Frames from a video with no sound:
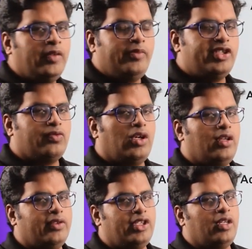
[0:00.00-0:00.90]
Means
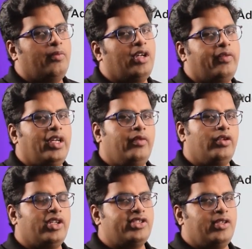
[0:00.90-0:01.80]
whatever the number we have, you
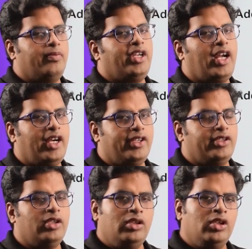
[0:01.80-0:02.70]
can simply add in
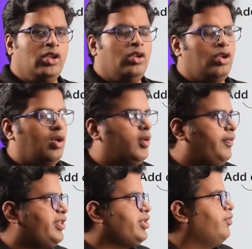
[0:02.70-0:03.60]
the normal
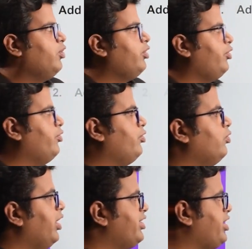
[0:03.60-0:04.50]
fashion. What do you do
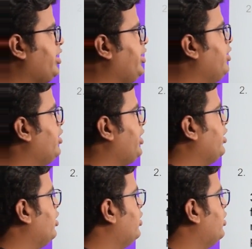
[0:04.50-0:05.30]
exactly, right?